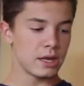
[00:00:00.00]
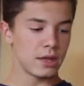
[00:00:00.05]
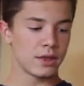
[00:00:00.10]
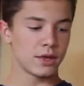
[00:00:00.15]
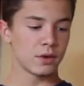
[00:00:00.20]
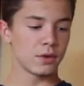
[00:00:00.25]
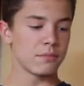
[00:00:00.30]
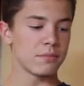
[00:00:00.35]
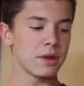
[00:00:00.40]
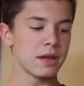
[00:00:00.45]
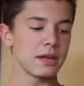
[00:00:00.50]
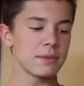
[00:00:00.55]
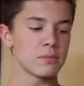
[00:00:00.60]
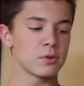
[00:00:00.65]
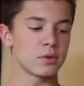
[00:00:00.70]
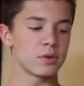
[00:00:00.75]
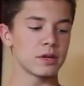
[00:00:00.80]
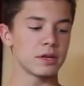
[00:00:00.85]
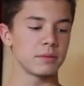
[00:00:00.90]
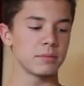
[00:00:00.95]
There were many
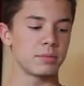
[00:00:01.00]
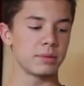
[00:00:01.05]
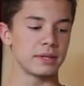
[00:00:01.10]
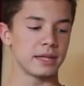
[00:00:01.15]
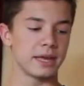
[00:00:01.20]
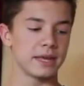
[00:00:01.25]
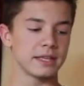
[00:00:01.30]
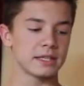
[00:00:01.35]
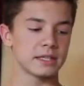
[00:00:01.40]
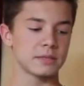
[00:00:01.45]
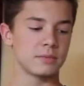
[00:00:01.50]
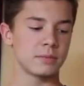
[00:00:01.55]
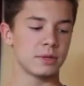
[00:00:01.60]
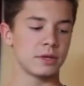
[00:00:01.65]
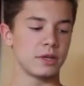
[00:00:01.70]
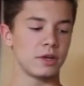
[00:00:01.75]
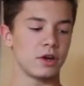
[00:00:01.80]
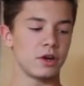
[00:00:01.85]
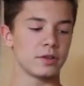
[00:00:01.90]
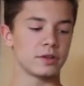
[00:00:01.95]
marine plants,
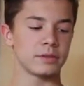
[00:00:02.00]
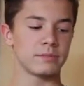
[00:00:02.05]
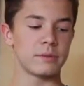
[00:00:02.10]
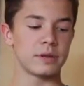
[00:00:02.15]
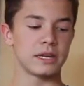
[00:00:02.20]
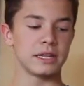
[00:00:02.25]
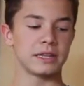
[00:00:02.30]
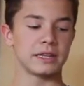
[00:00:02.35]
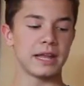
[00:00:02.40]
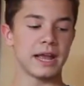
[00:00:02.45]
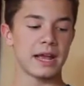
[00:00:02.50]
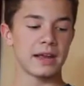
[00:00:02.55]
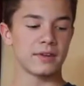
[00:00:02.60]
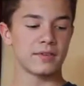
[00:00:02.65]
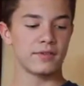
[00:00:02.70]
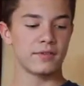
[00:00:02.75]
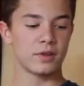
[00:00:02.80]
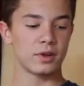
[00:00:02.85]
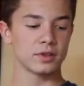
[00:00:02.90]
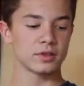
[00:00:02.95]
but not many land
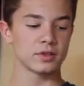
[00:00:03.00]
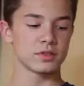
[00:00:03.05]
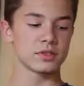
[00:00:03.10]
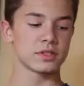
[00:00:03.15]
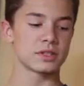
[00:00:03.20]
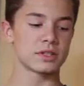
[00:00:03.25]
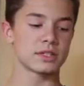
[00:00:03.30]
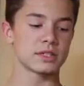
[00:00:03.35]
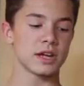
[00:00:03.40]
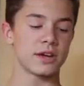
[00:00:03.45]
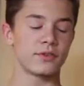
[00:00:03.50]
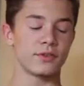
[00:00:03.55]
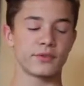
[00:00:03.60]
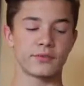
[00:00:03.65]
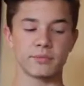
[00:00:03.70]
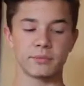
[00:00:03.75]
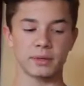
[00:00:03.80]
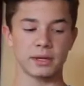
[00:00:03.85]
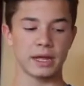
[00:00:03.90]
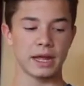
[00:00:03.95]
fossils discovered
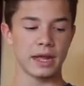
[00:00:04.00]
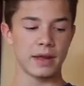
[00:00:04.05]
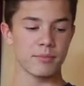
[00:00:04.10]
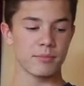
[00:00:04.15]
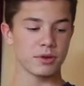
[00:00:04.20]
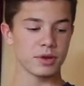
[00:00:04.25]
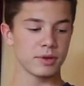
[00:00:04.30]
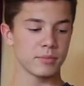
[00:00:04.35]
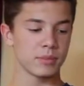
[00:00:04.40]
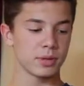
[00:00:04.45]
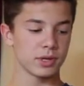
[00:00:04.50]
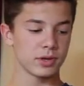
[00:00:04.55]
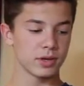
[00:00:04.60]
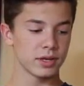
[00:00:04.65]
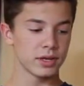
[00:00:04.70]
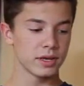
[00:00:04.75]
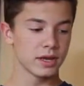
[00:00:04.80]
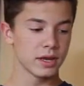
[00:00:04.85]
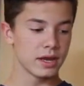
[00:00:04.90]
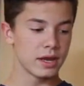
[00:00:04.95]
from the Cambrian
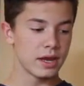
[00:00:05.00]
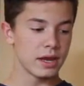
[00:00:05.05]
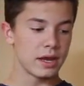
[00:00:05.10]
period.